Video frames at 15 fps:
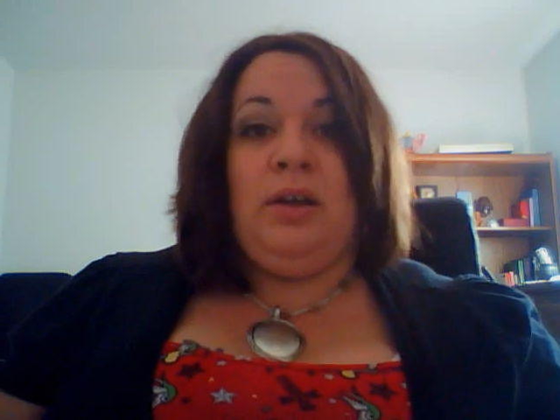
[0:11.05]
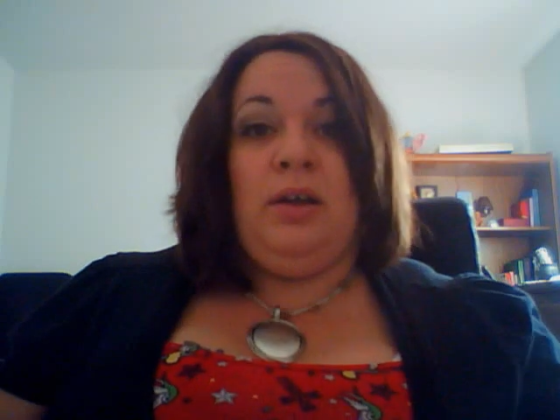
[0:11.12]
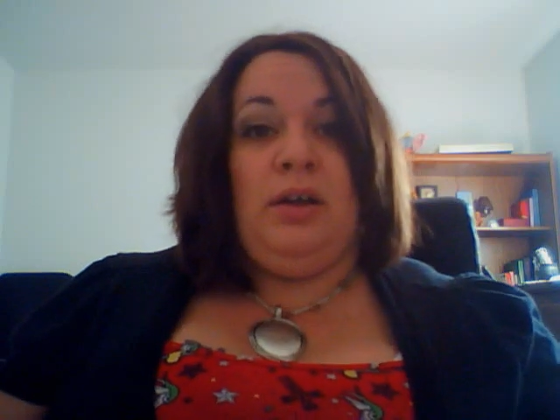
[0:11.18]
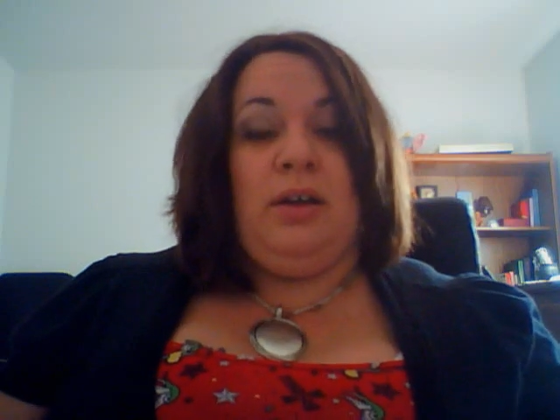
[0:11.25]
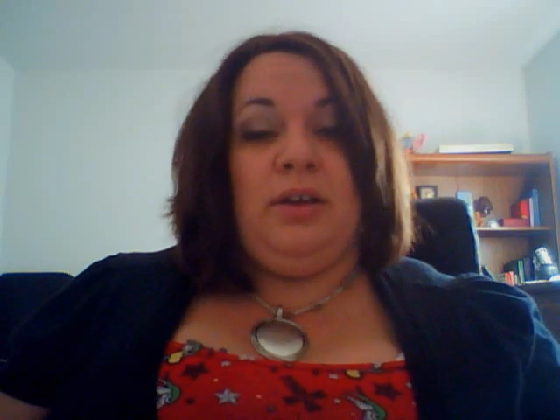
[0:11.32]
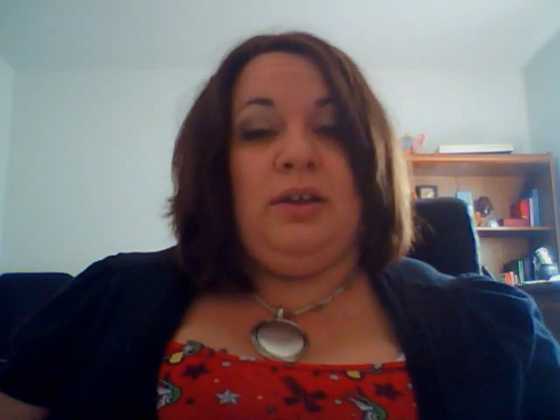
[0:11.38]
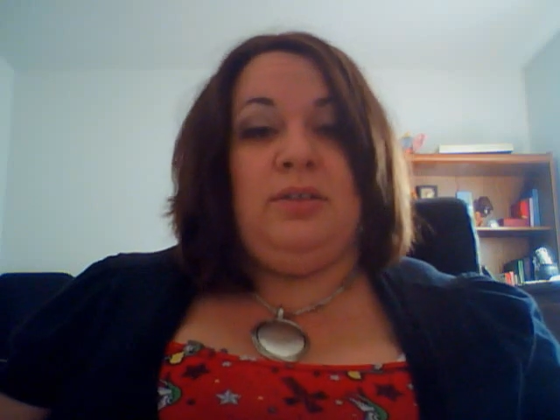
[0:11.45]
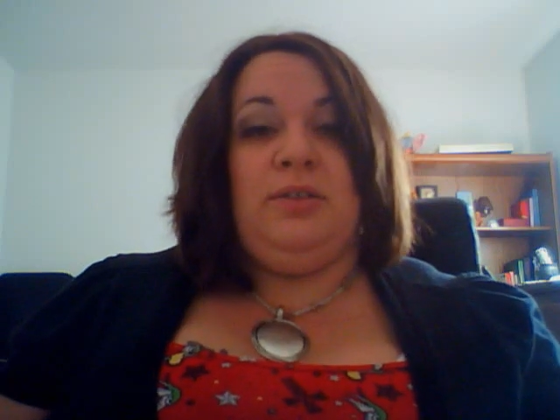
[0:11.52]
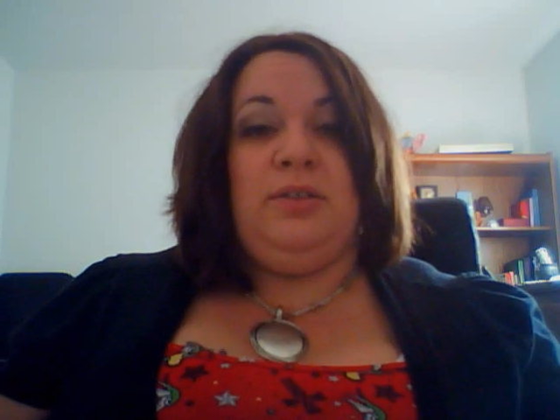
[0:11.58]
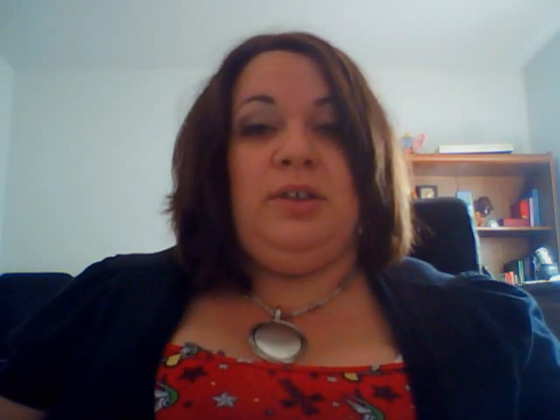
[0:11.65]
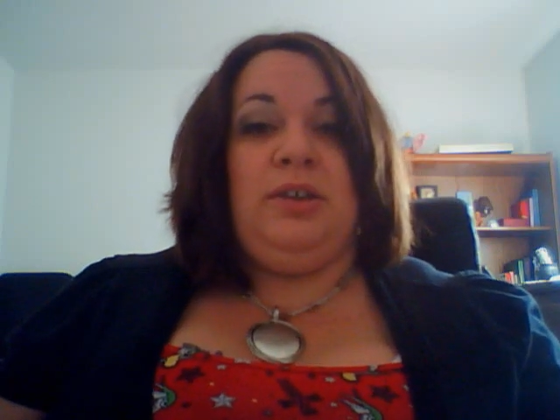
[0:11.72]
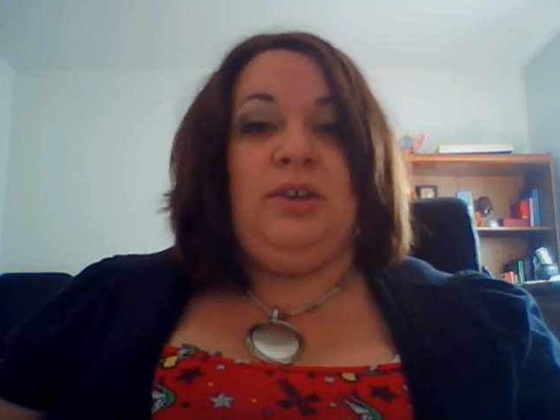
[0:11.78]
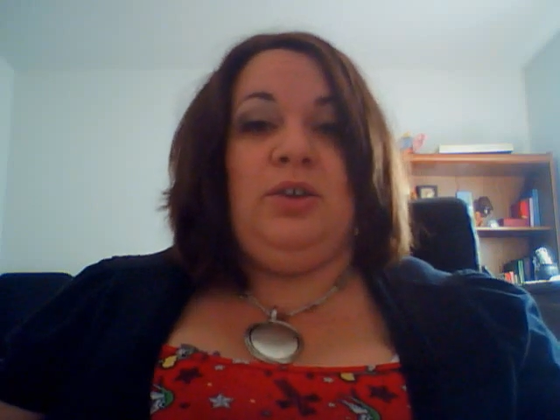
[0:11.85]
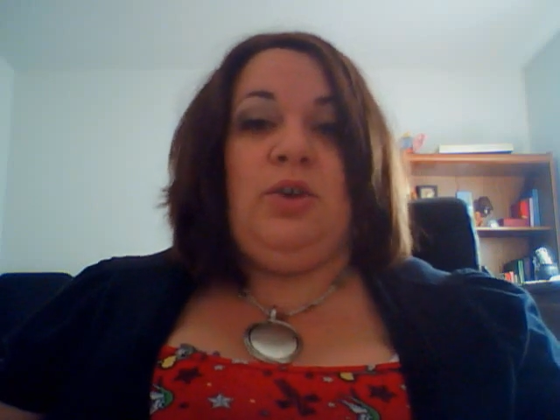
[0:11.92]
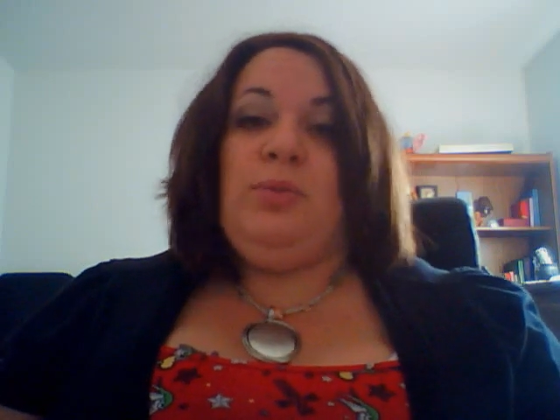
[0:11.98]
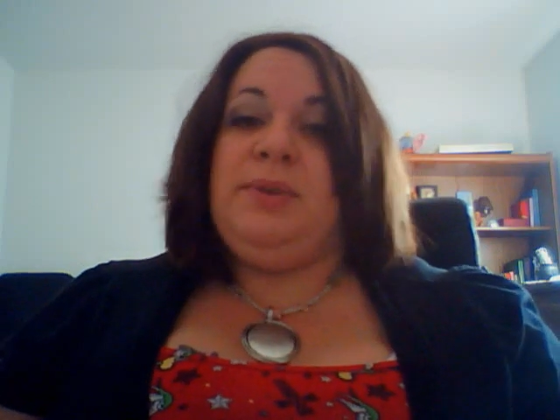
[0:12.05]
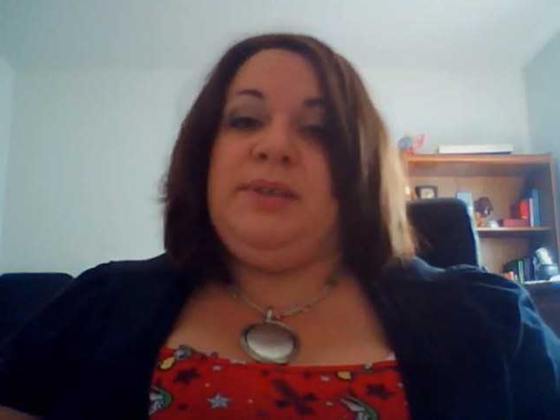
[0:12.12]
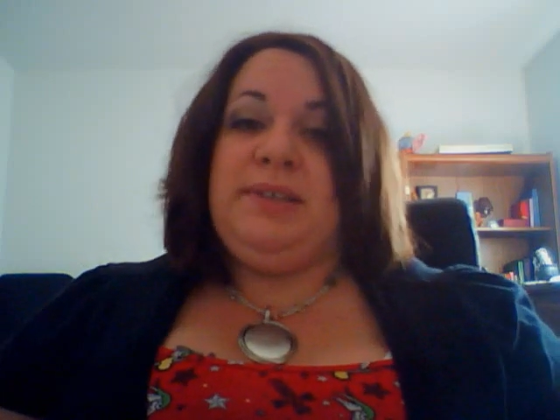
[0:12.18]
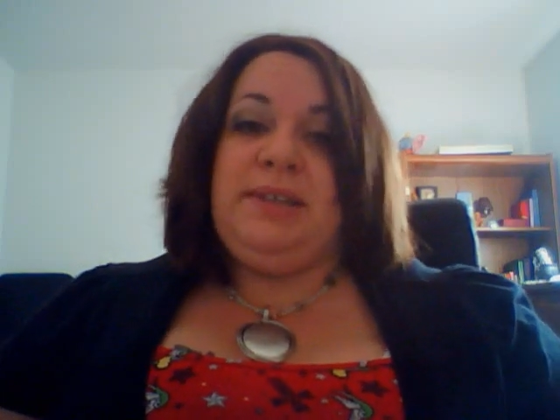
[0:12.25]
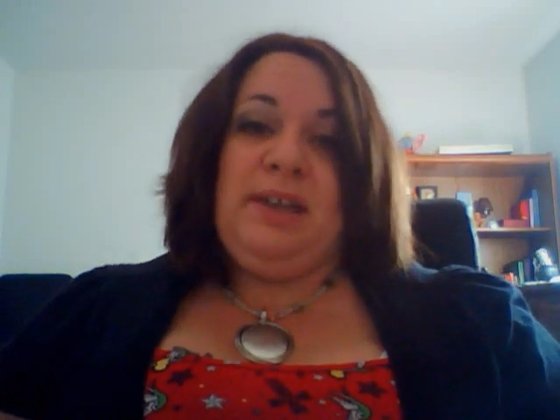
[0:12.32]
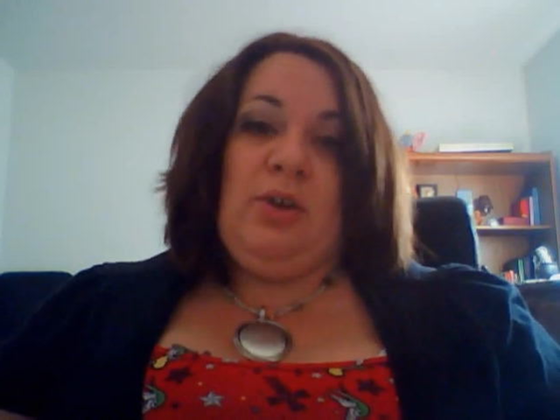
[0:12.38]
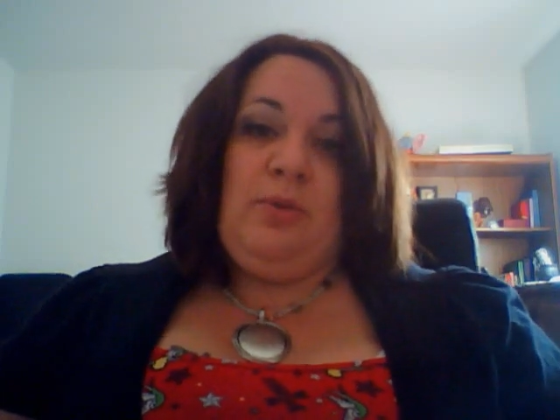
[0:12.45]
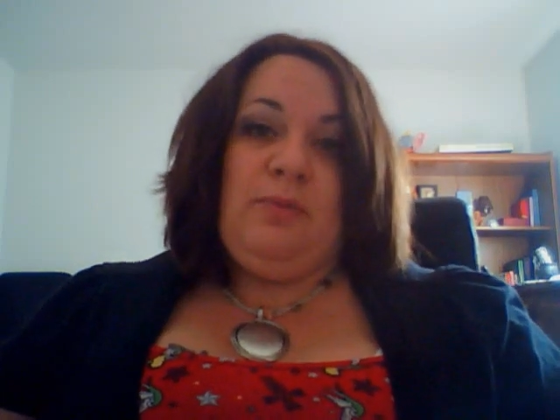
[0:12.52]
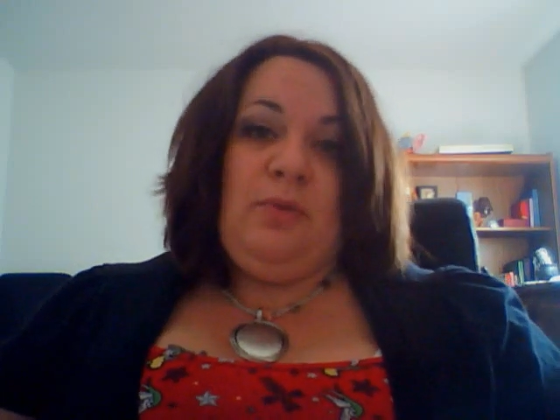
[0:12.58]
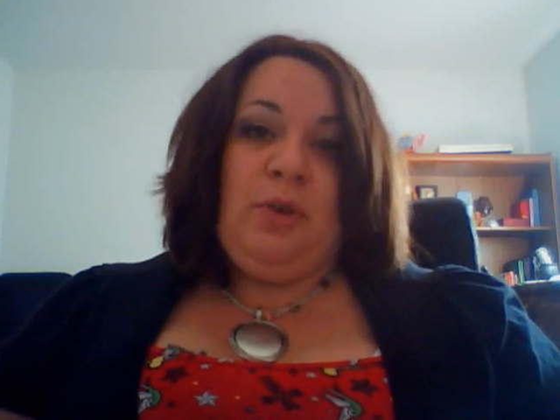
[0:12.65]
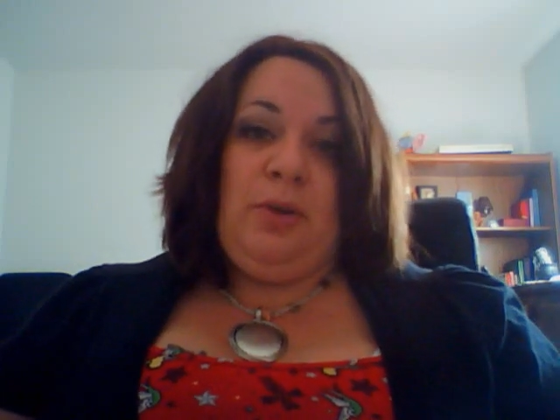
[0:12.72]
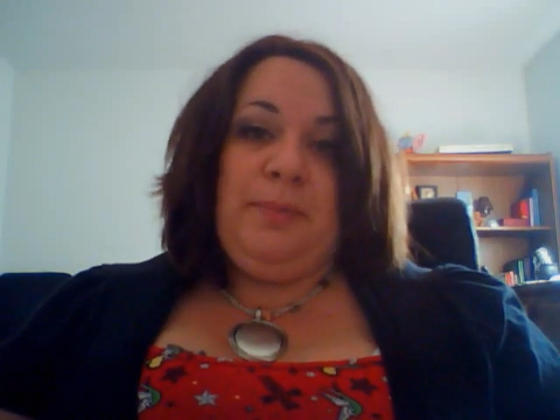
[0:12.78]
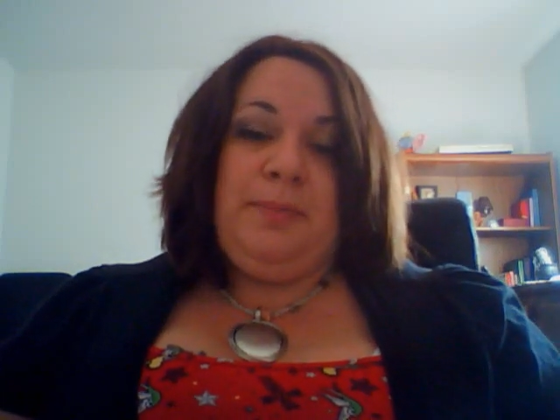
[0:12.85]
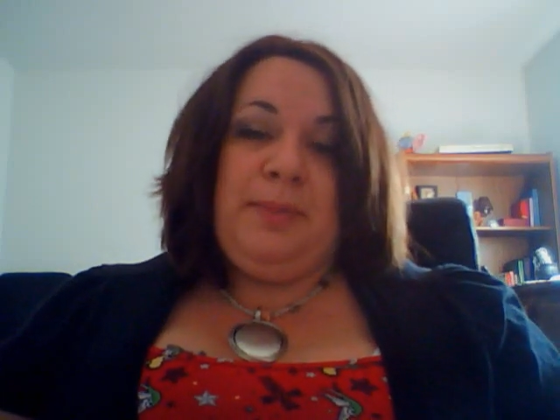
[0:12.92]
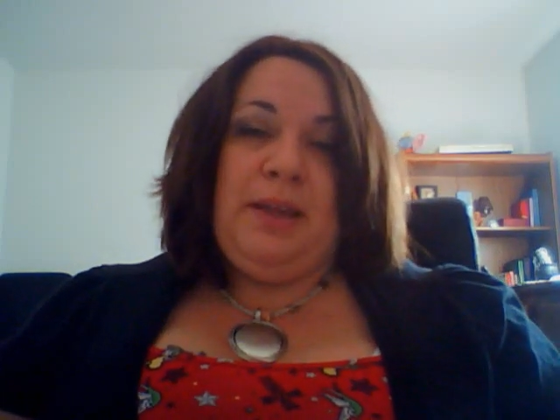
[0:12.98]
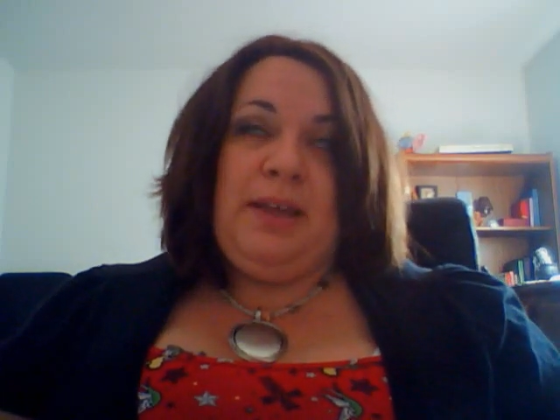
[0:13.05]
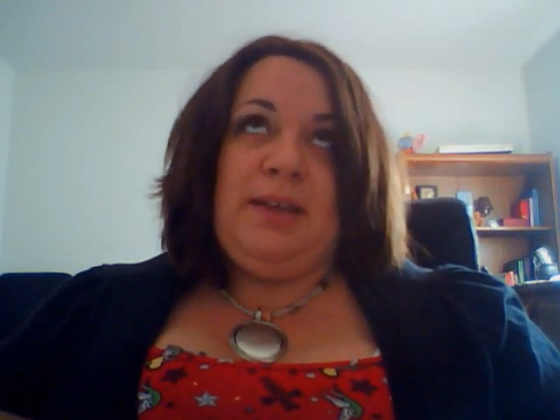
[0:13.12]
on the obesity help form,